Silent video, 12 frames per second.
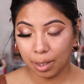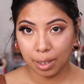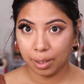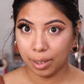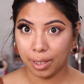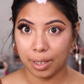
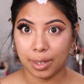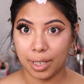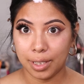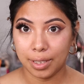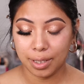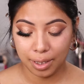And like,
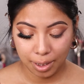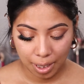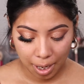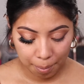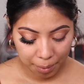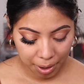that's it.
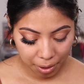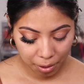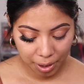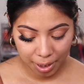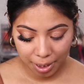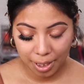I'm gonna go
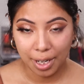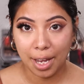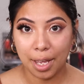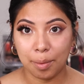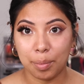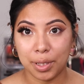ahead
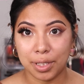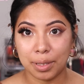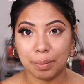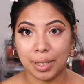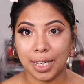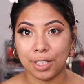and put
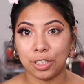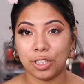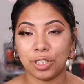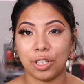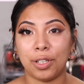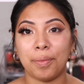some
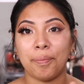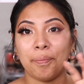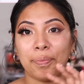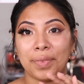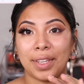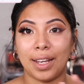lashes on.
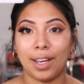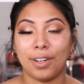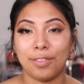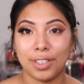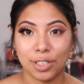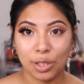
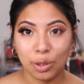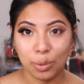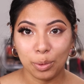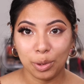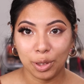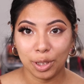Out of this
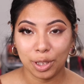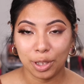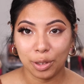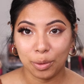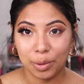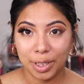whole look,
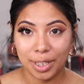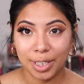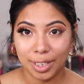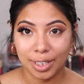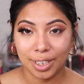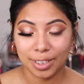the only
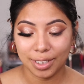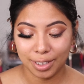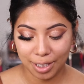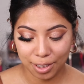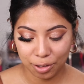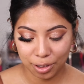thing that's
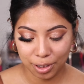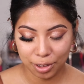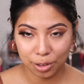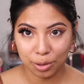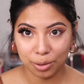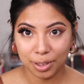not
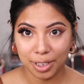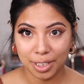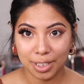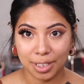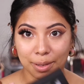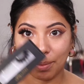drugstore
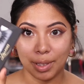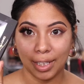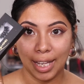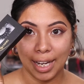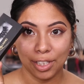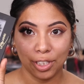is the
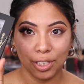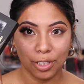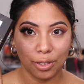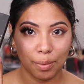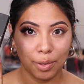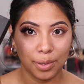lashes.
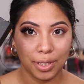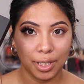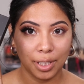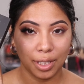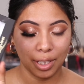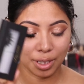So I'm
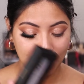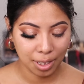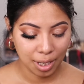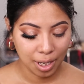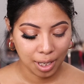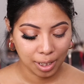using these
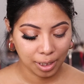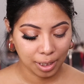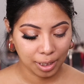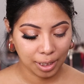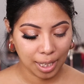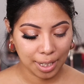
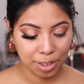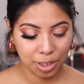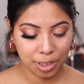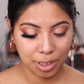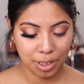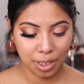Lily
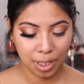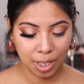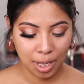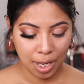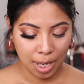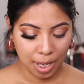lashes,
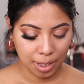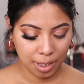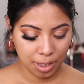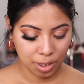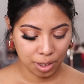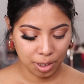and
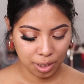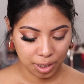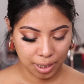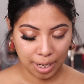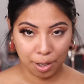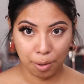these are in the
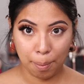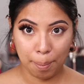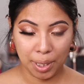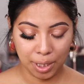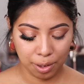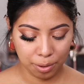style
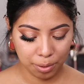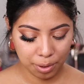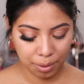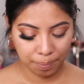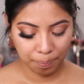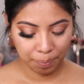
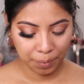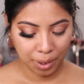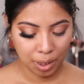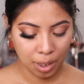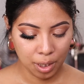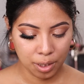Mykonos.
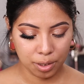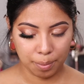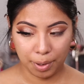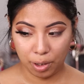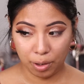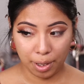So I'm
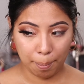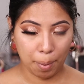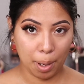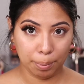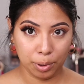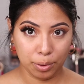gonna go ahead and
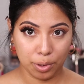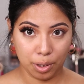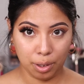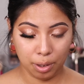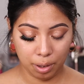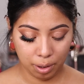pop those
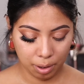on.